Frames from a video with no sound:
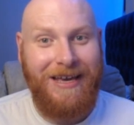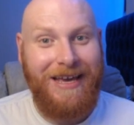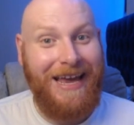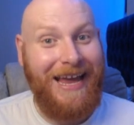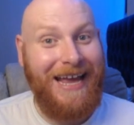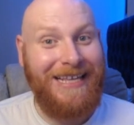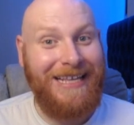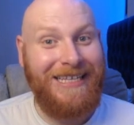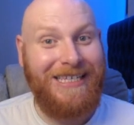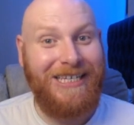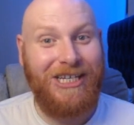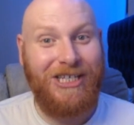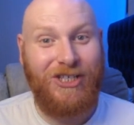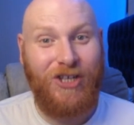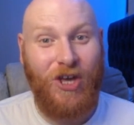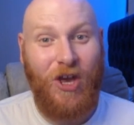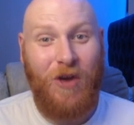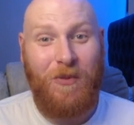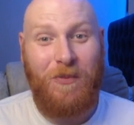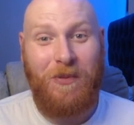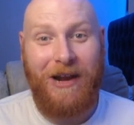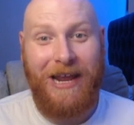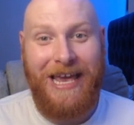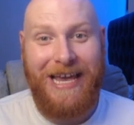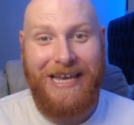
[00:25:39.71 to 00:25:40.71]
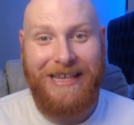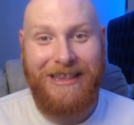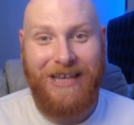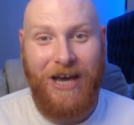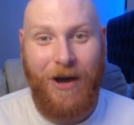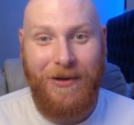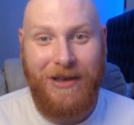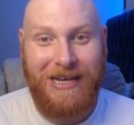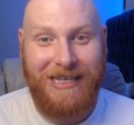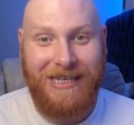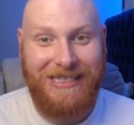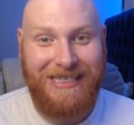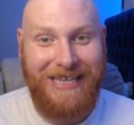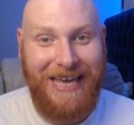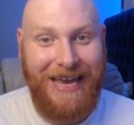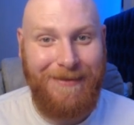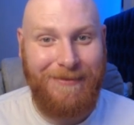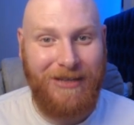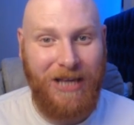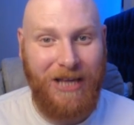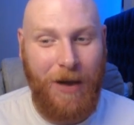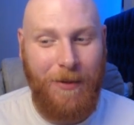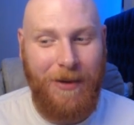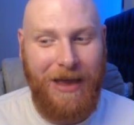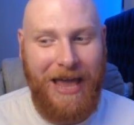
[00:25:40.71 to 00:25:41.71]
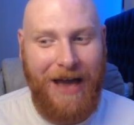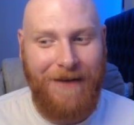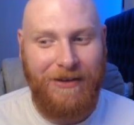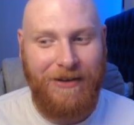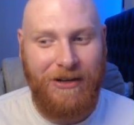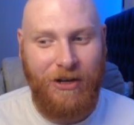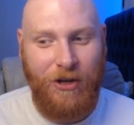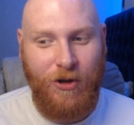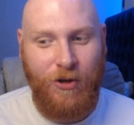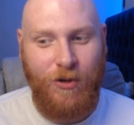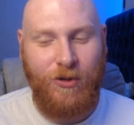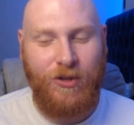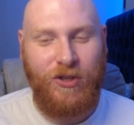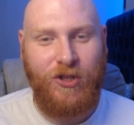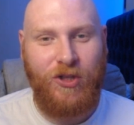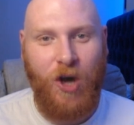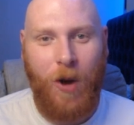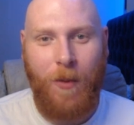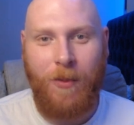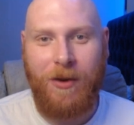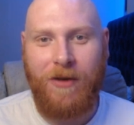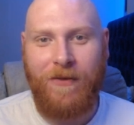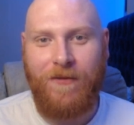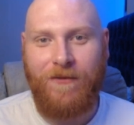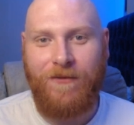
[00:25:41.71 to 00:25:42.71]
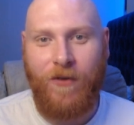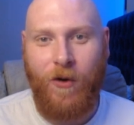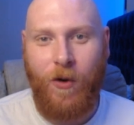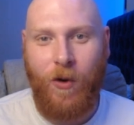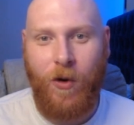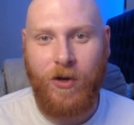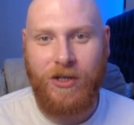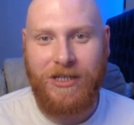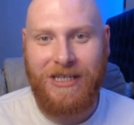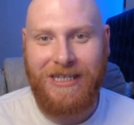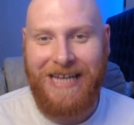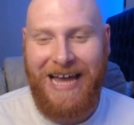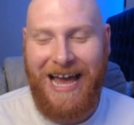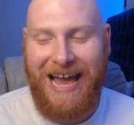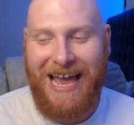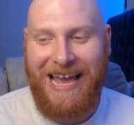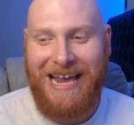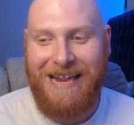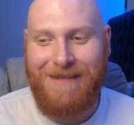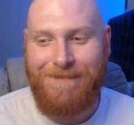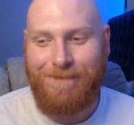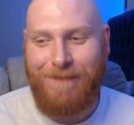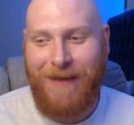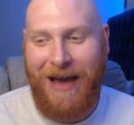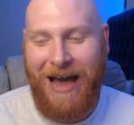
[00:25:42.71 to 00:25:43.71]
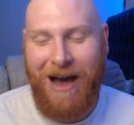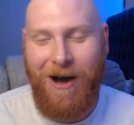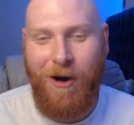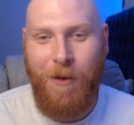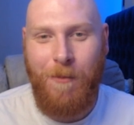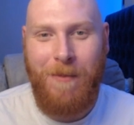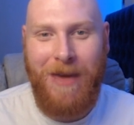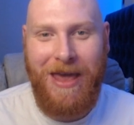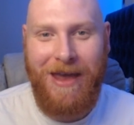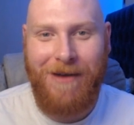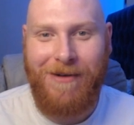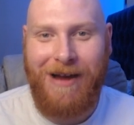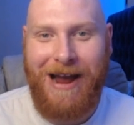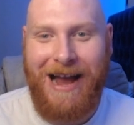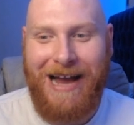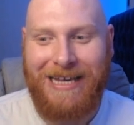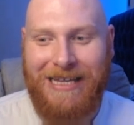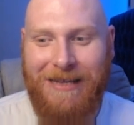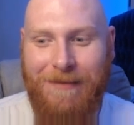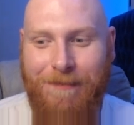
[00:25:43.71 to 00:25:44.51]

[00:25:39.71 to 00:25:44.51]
Into the Super League, though, it seems like we have a new dominant force, and that is Palmeiras.